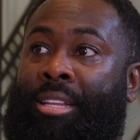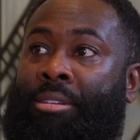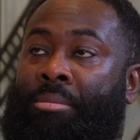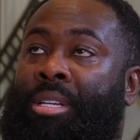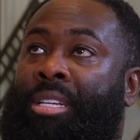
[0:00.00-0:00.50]
I had
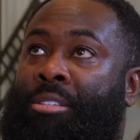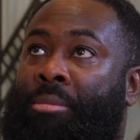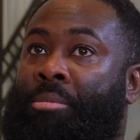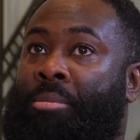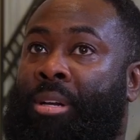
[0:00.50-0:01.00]
the ability to
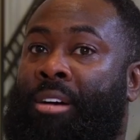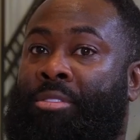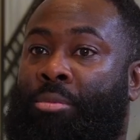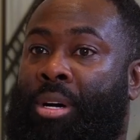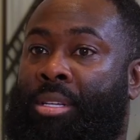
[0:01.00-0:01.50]
make people laugh
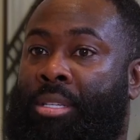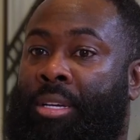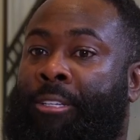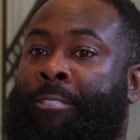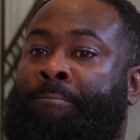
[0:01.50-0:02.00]
at what I
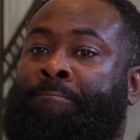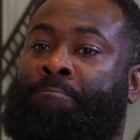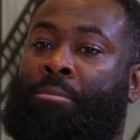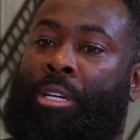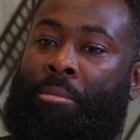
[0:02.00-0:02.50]
said.
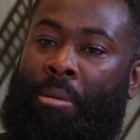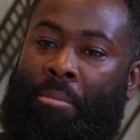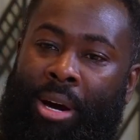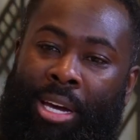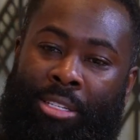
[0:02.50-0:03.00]
And my
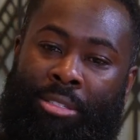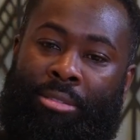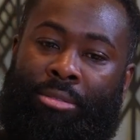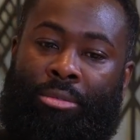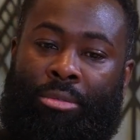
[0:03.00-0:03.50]
mind,
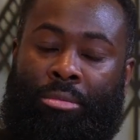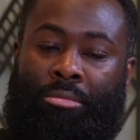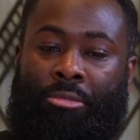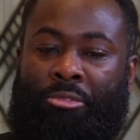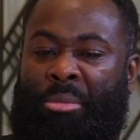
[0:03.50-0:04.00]

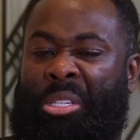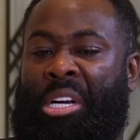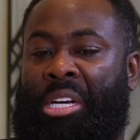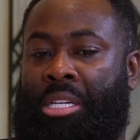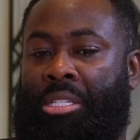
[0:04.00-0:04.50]
from a
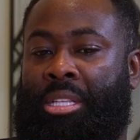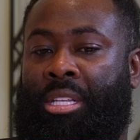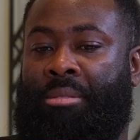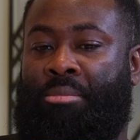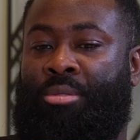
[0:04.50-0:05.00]
young age, I
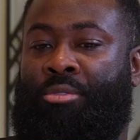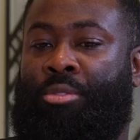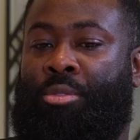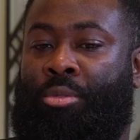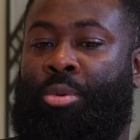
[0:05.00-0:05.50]
think moved
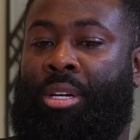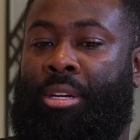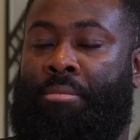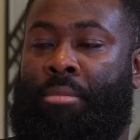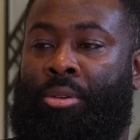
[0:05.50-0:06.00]
quicker
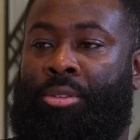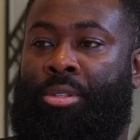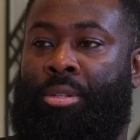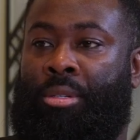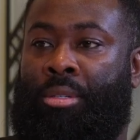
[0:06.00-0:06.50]
than most.